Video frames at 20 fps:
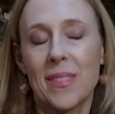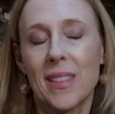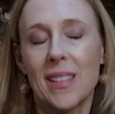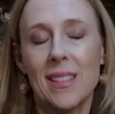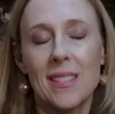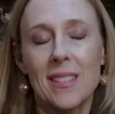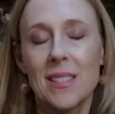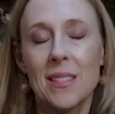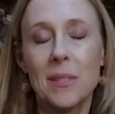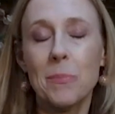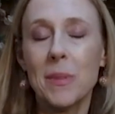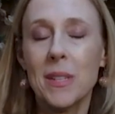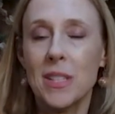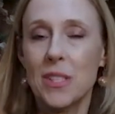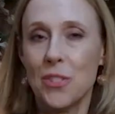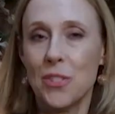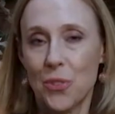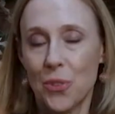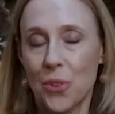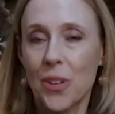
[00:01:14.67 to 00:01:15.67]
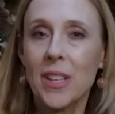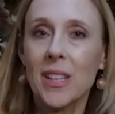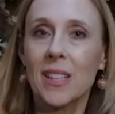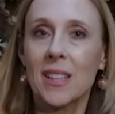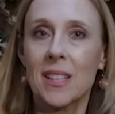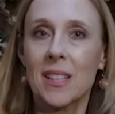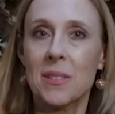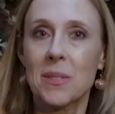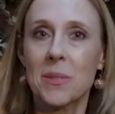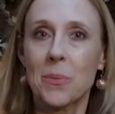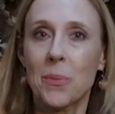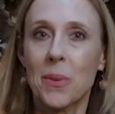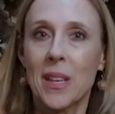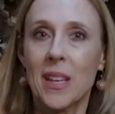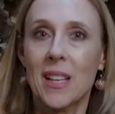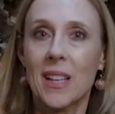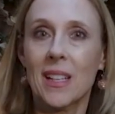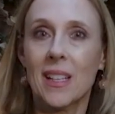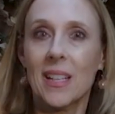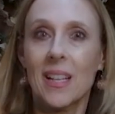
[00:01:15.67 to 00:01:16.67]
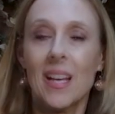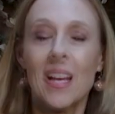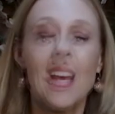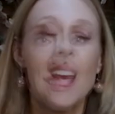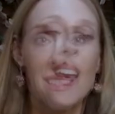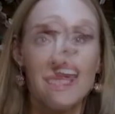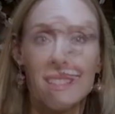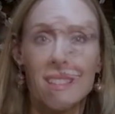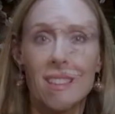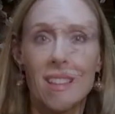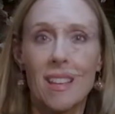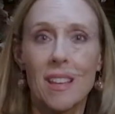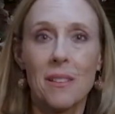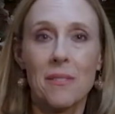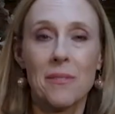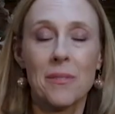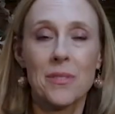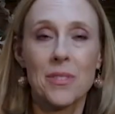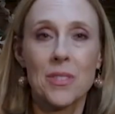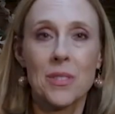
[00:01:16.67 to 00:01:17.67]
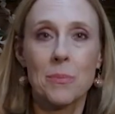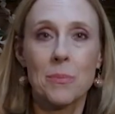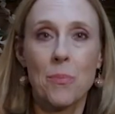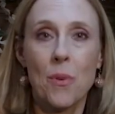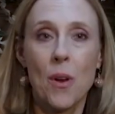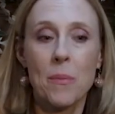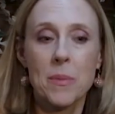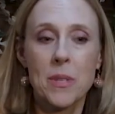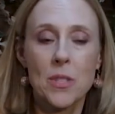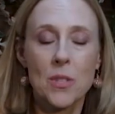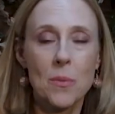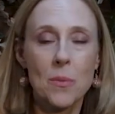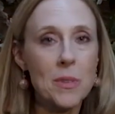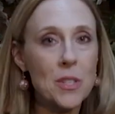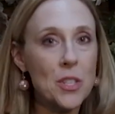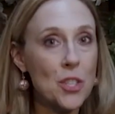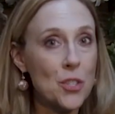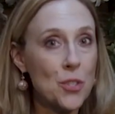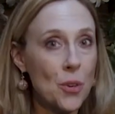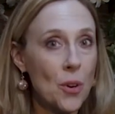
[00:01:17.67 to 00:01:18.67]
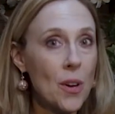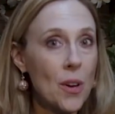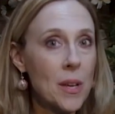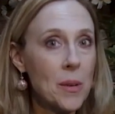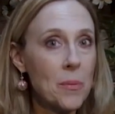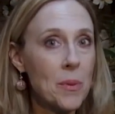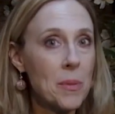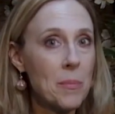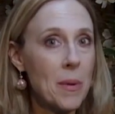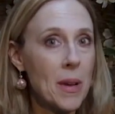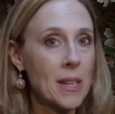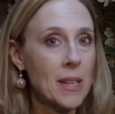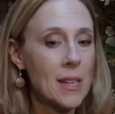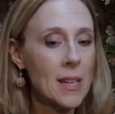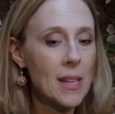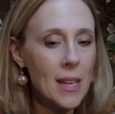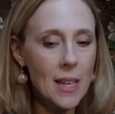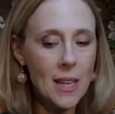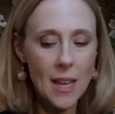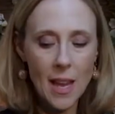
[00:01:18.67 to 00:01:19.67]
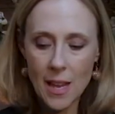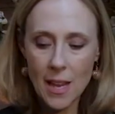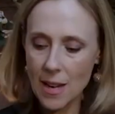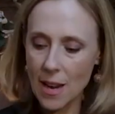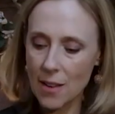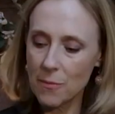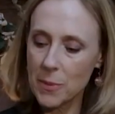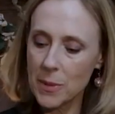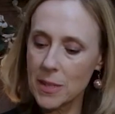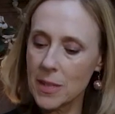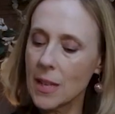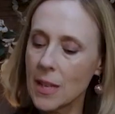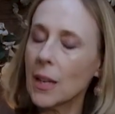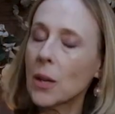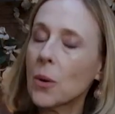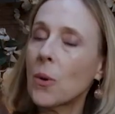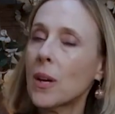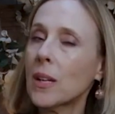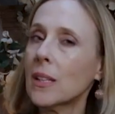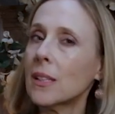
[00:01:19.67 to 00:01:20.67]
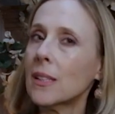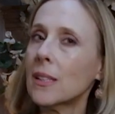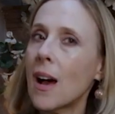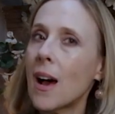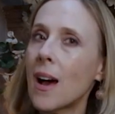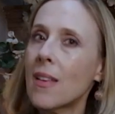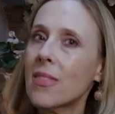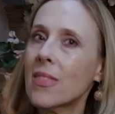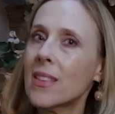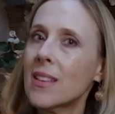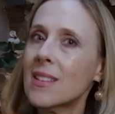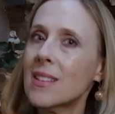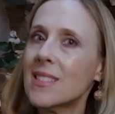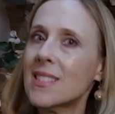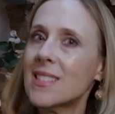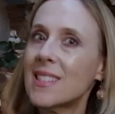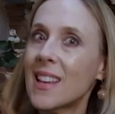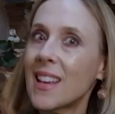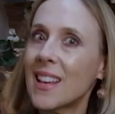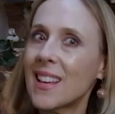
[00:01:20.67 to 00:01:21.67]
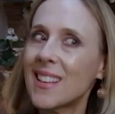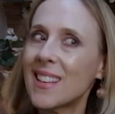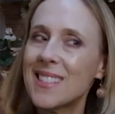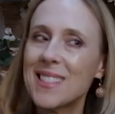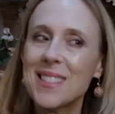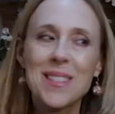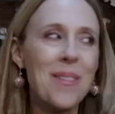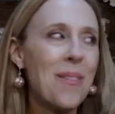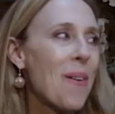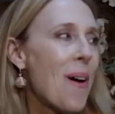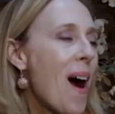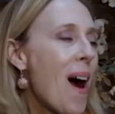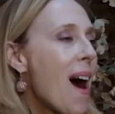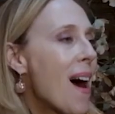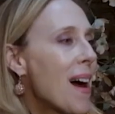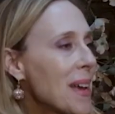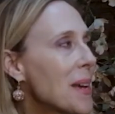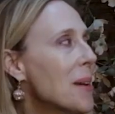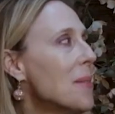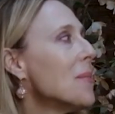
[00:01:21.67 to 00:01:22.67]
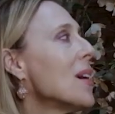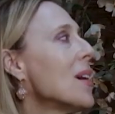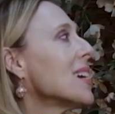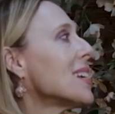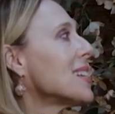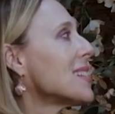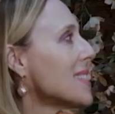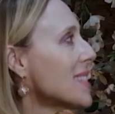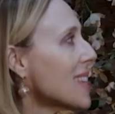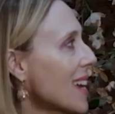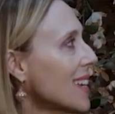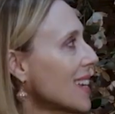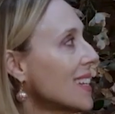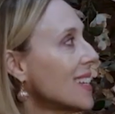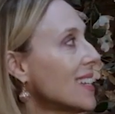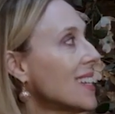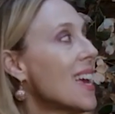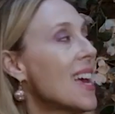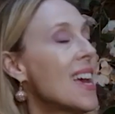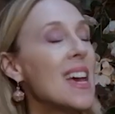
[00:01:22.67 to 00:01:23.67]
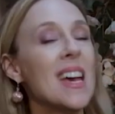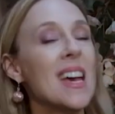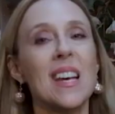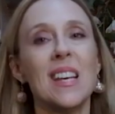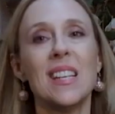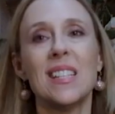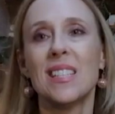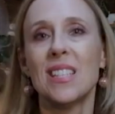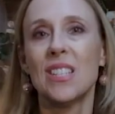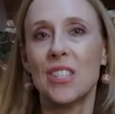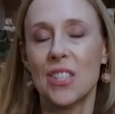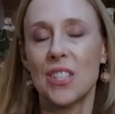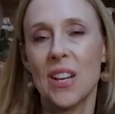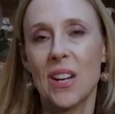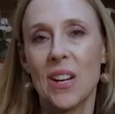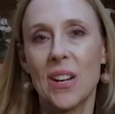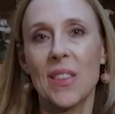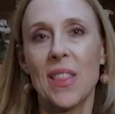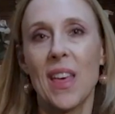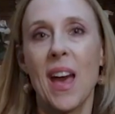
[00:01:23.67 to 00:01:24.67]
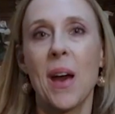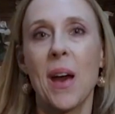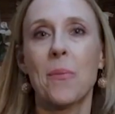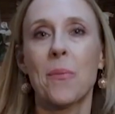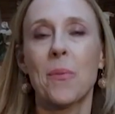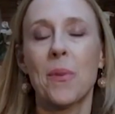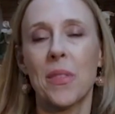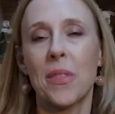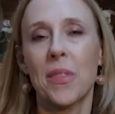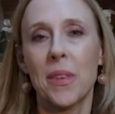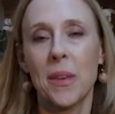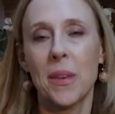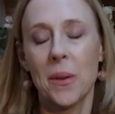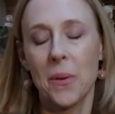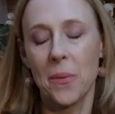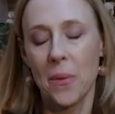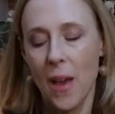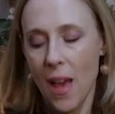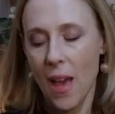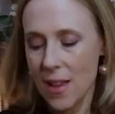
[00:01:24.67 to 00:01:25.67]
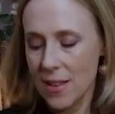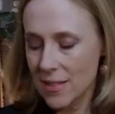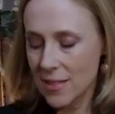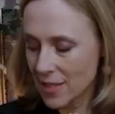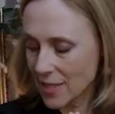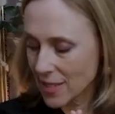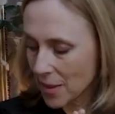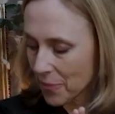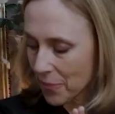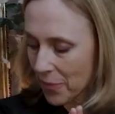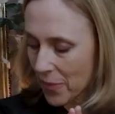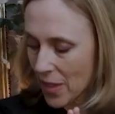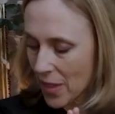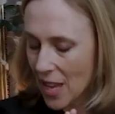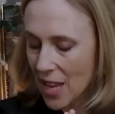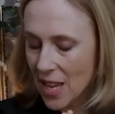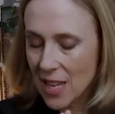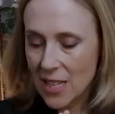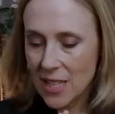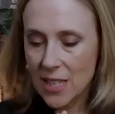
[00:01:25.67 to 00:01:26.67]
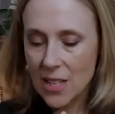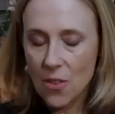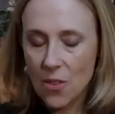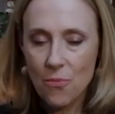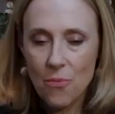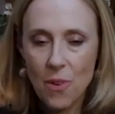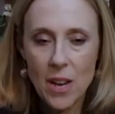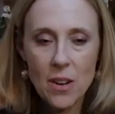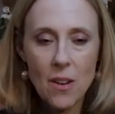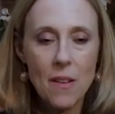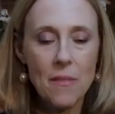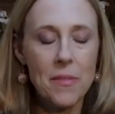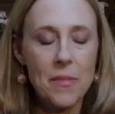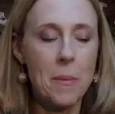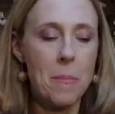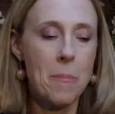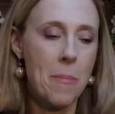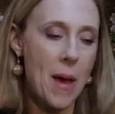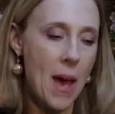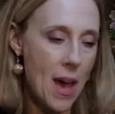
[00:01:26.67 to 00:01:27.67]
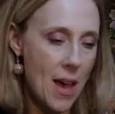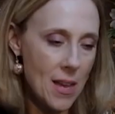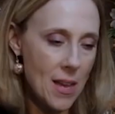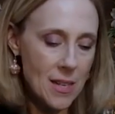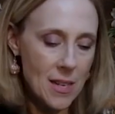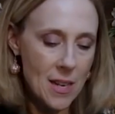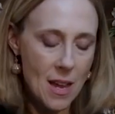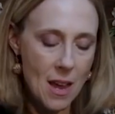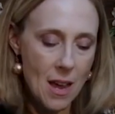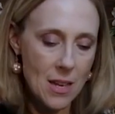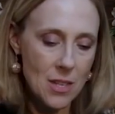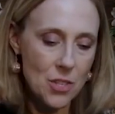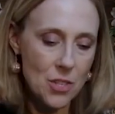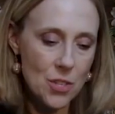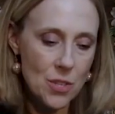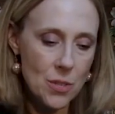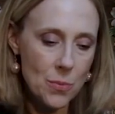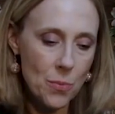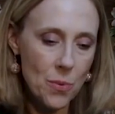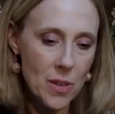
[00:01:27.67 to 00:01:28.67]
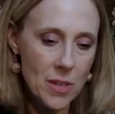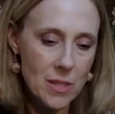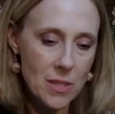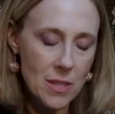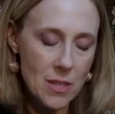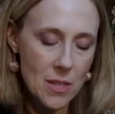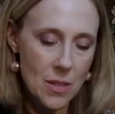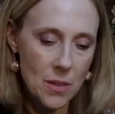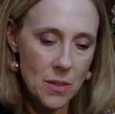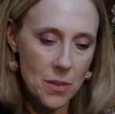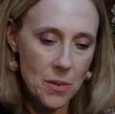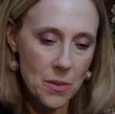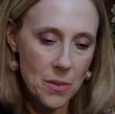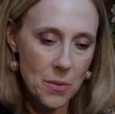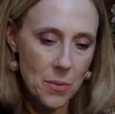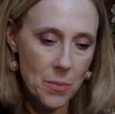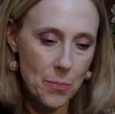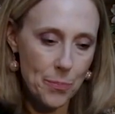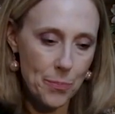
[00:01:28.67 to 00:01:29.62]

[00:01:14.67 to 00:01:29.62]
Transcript: just been enjoying this week. They have just brought me so much joy with my knitting, and I've been knitting quite a lot these days. So I am excited to share that with you. And right off the bat, I just want to